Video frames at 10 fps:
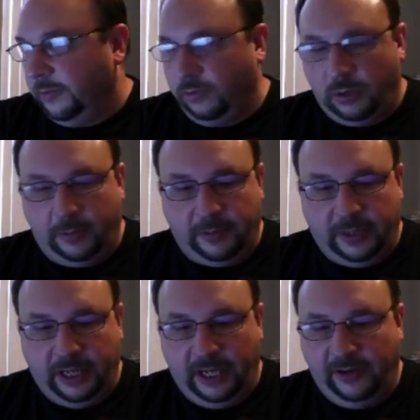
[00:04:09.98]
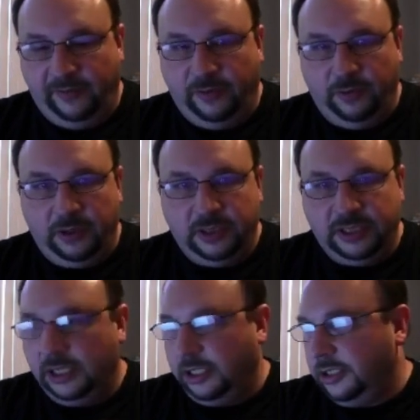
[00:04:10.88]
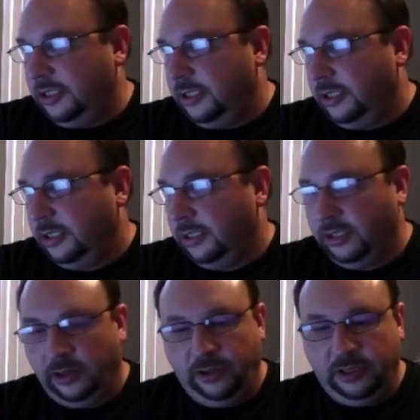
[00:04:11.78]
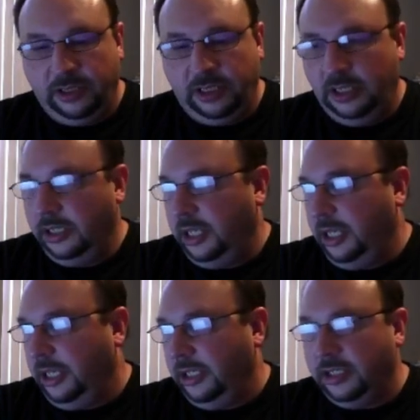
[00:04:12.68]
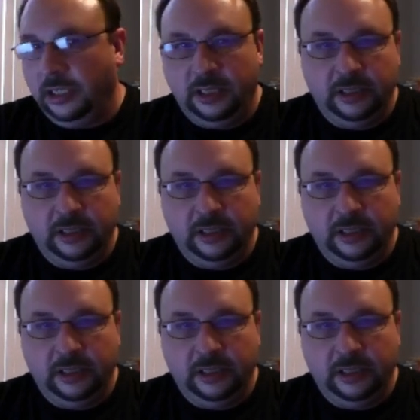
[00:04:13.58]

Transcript: problem, I have 4, 6, 13, 8,